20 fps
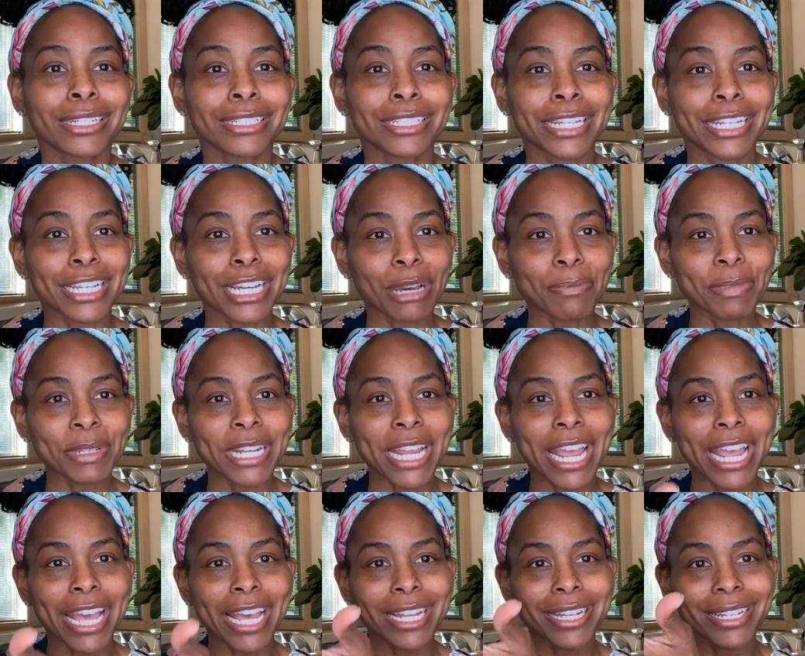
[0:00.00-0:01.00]
teacup in
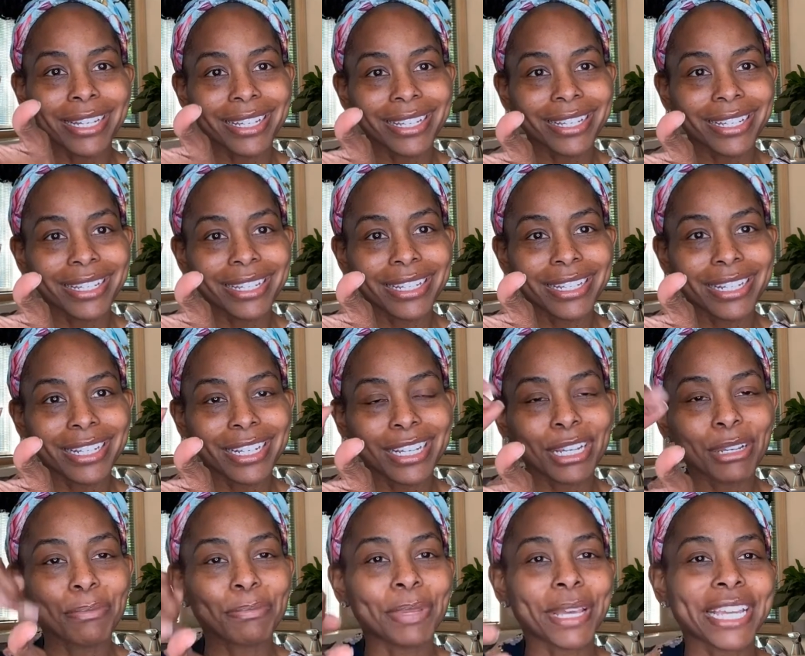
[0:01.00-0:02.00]
hand,
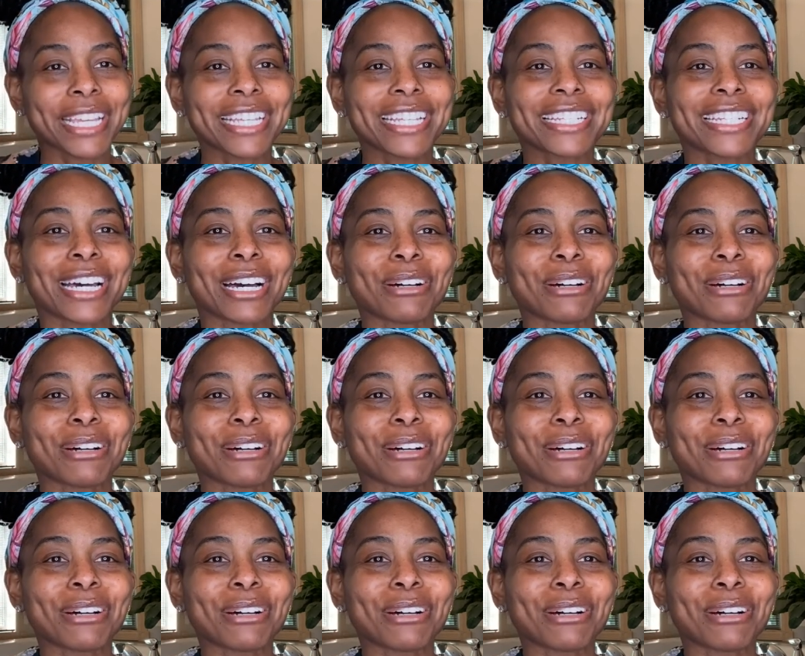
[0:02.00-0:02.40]
pinkies